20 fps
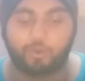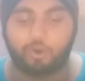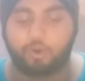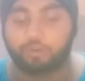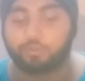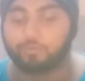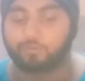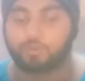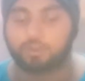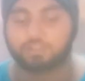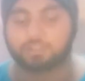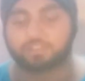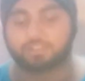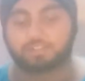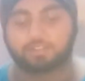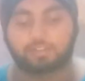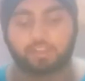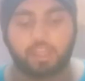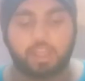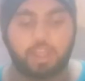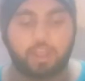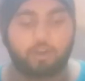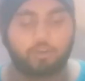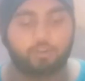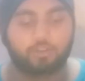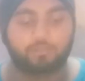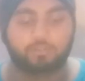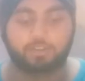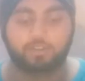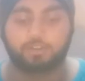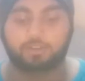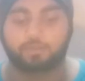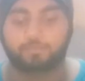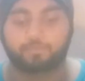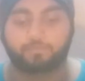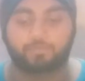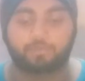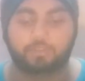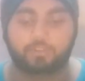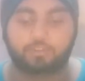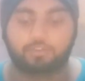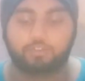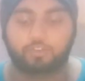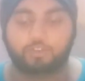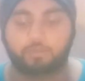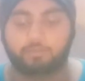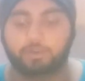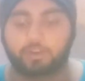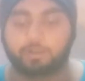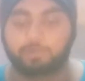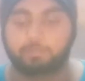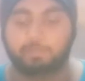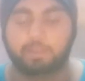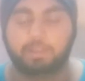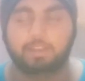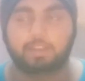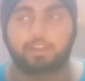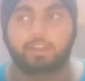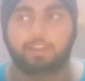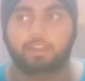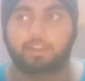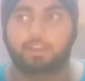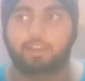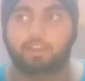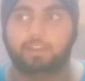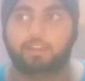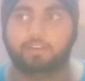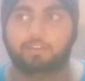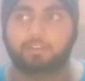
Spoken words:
was out of the tournament, and